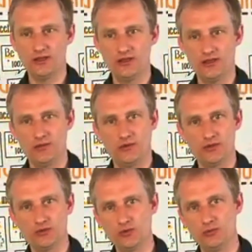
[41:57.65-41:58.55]
a
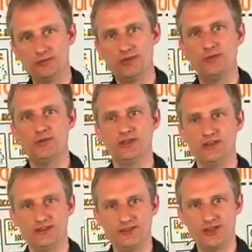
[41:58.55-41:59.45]
group of people in
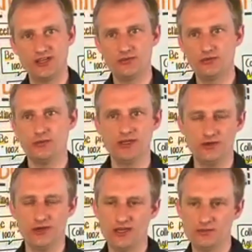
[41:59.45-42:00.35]
this chat room and you
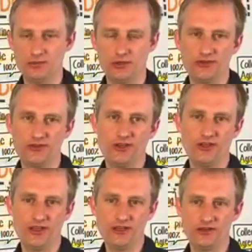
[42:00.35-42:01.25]
have a proxy and
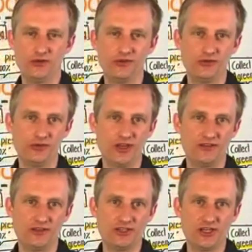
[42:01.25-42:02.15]
then it goes into the
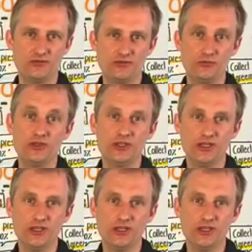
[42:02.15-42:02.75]
other chat room.